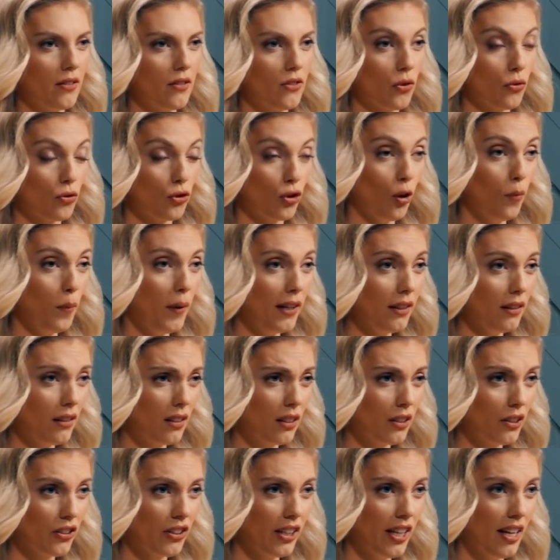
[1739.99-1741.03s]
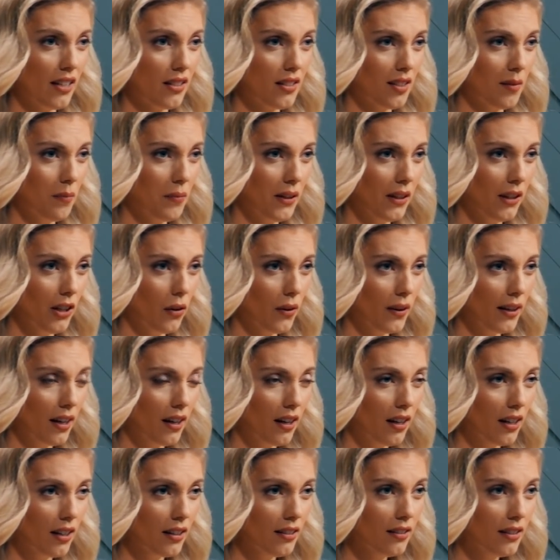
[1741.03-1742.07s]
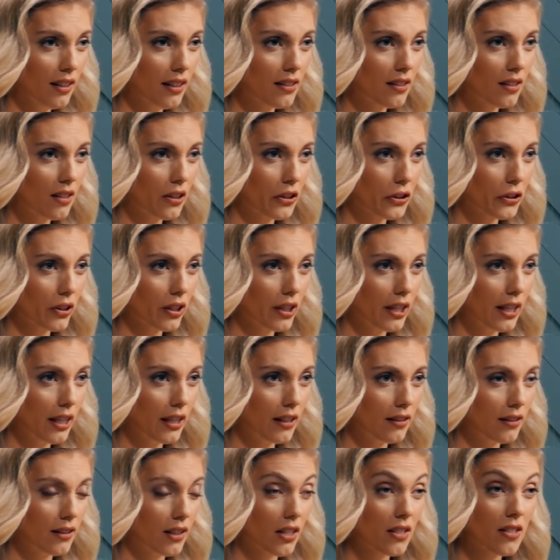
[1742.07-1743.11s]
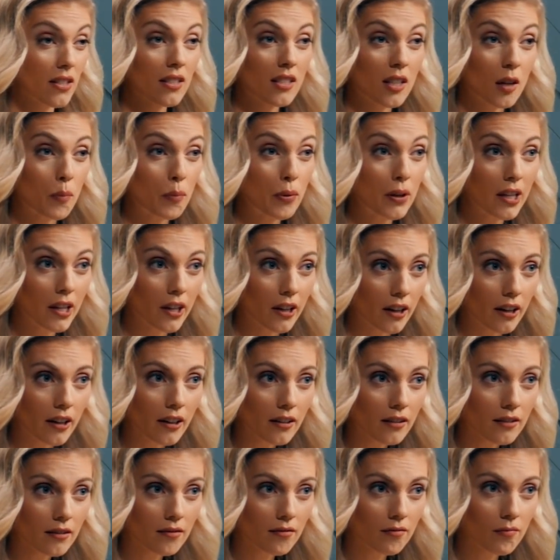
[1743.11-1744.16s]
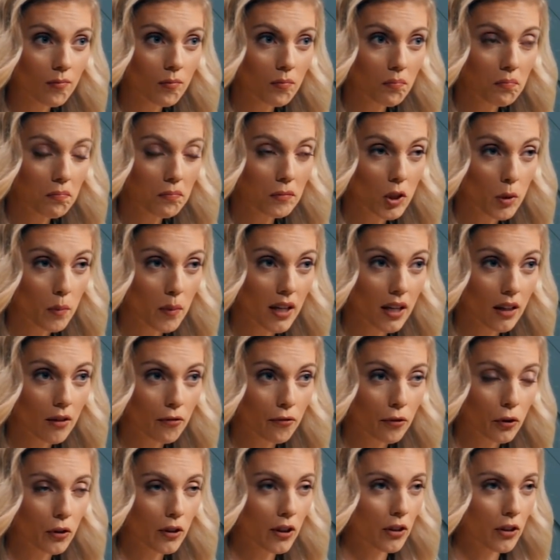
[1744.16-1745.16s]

So Joe Biden clearly has something going on. He's clearly doesn't appear to be in full